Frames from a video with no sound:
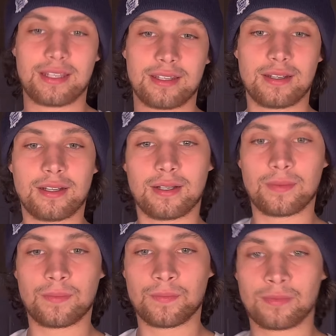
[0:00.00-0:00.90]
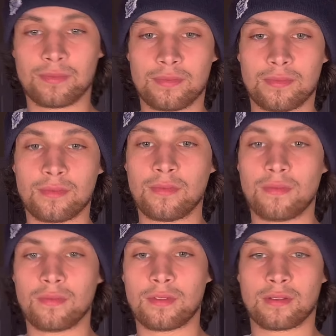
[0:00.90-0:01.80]
tipsy Will all the time, you'd be
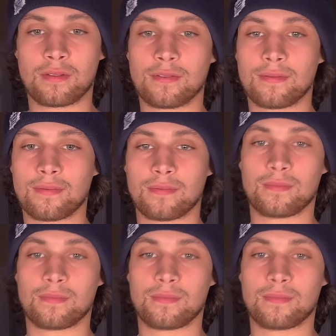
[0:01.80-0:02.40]
an